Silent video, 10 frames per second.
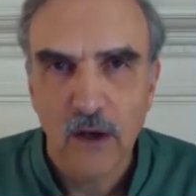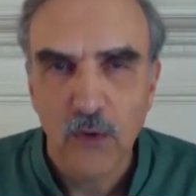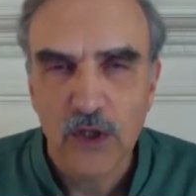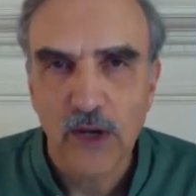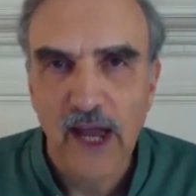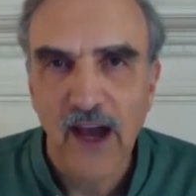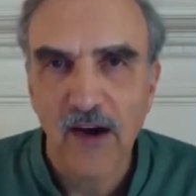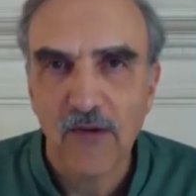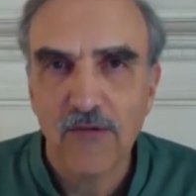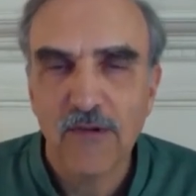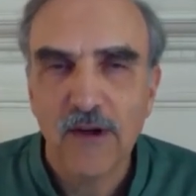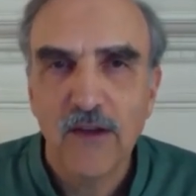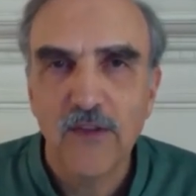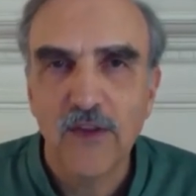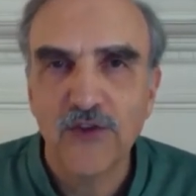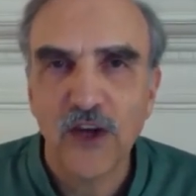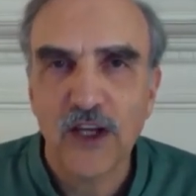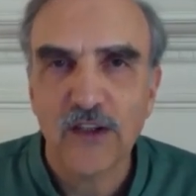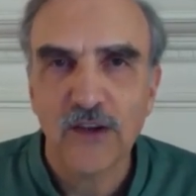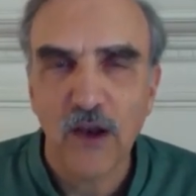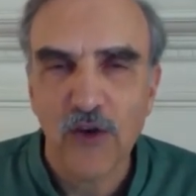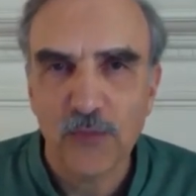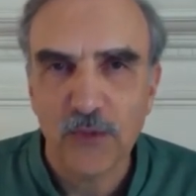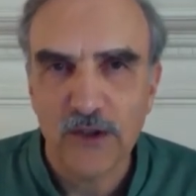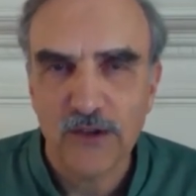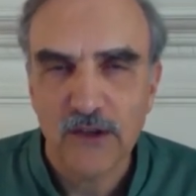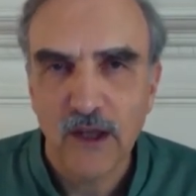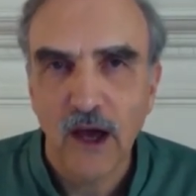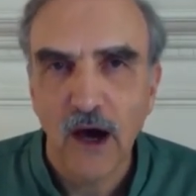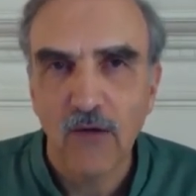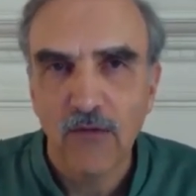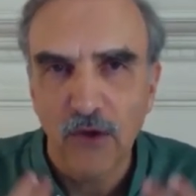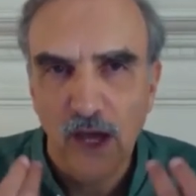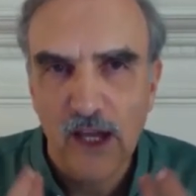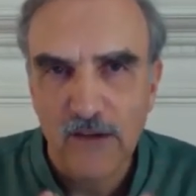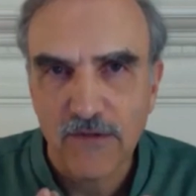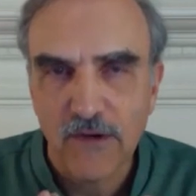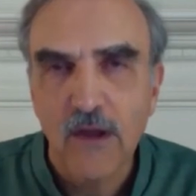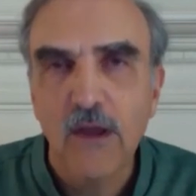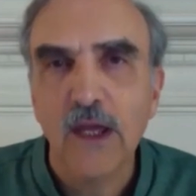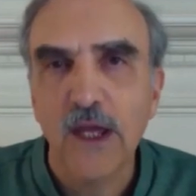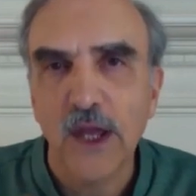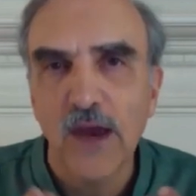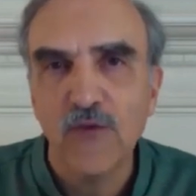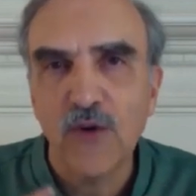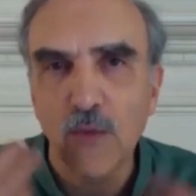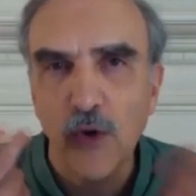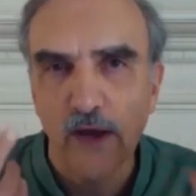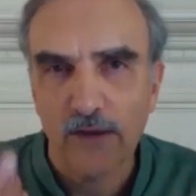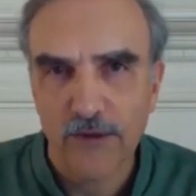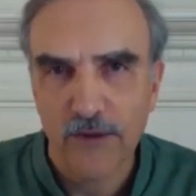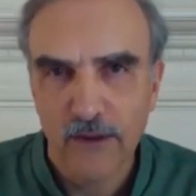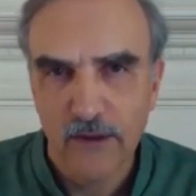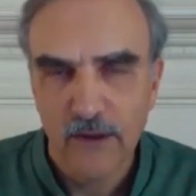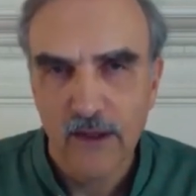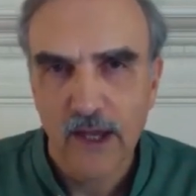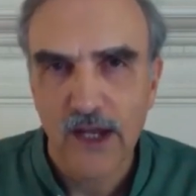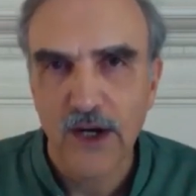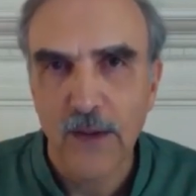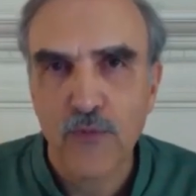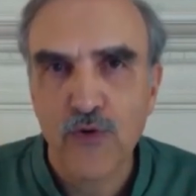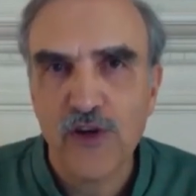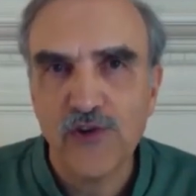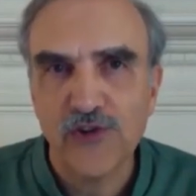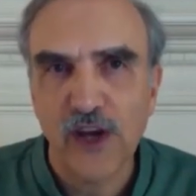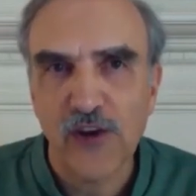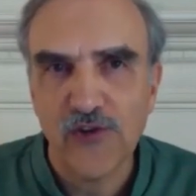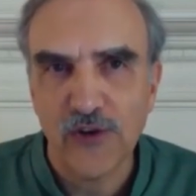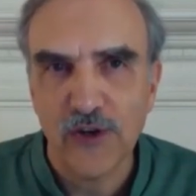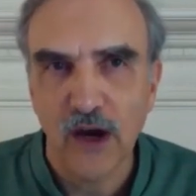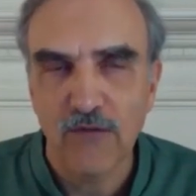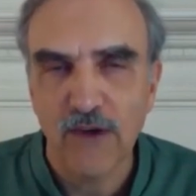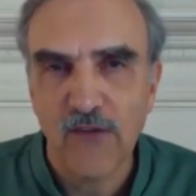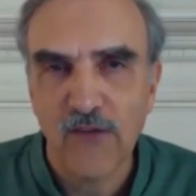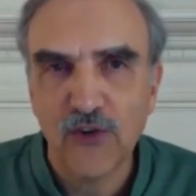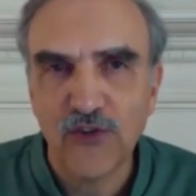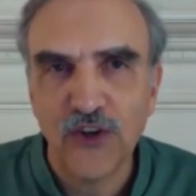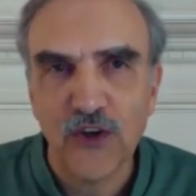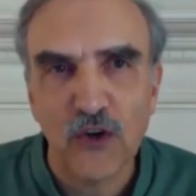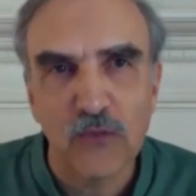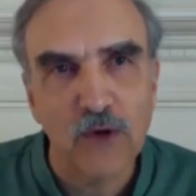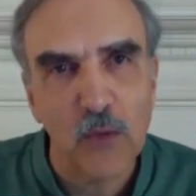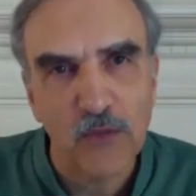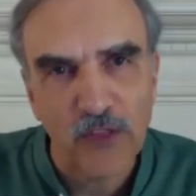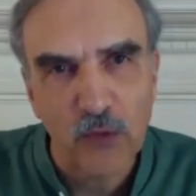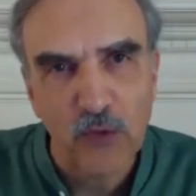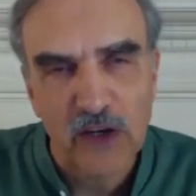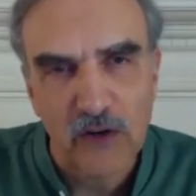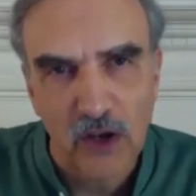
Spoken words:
where you have this acknowledgement of life in every breath and an appreciation of every single moment that we are